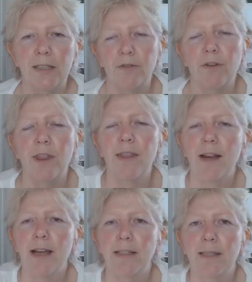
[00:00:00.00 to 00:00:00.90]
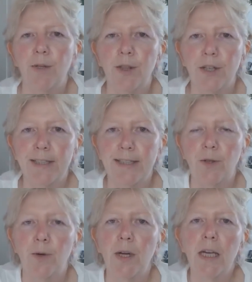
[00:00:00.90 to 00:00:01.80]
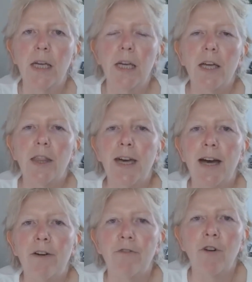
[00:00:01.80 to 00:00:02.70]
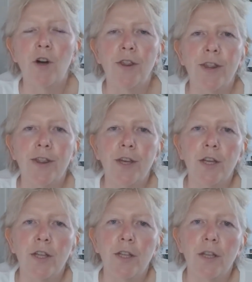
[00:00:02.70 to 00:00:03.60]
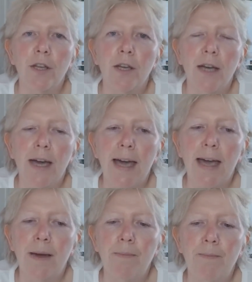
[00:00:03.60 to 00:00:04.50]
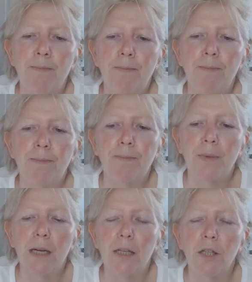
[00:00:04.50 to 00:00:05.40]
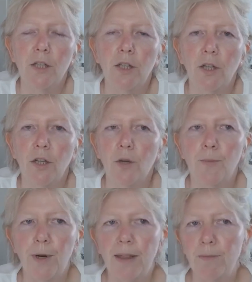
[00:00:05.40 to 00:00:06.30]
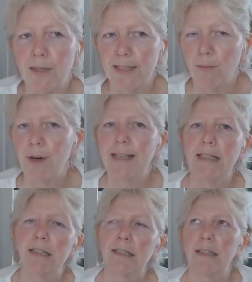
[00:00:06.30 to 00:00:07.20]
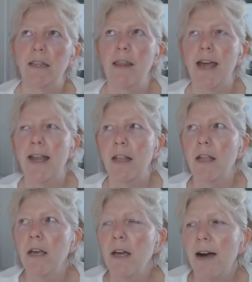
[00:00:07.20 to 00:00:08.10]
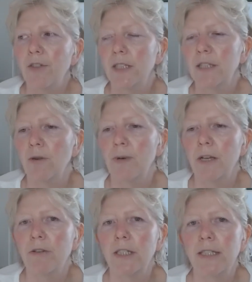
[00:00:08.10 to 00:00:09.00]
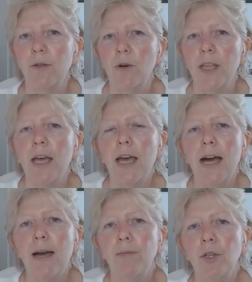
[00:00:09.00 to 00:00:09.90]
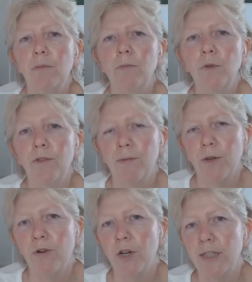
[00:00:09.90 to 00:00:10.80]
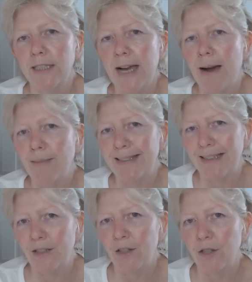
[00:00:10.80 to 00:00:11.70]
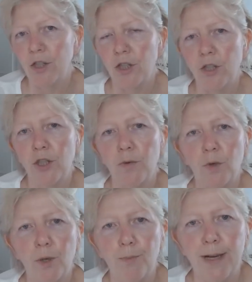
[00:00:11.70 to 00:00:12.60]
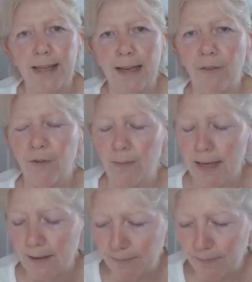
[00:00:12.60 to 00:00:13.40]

or rather the last month or so, that rather than print the books at a printers and then have a distributor and so on, I'm going to move them across to Amazon to do all the printing for me,